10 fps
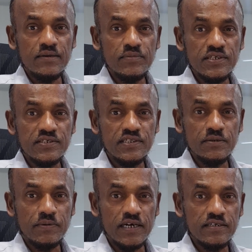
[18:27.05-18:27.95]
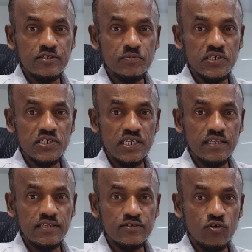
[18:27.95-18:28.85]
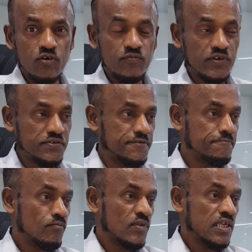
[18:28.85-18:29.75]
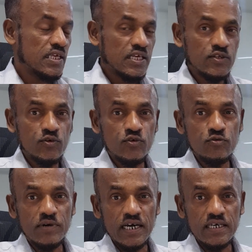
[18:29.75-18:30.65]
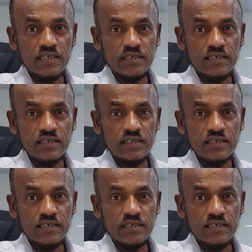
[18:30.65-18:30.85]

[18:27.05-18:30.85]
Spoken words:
missed the participation in this conference due to my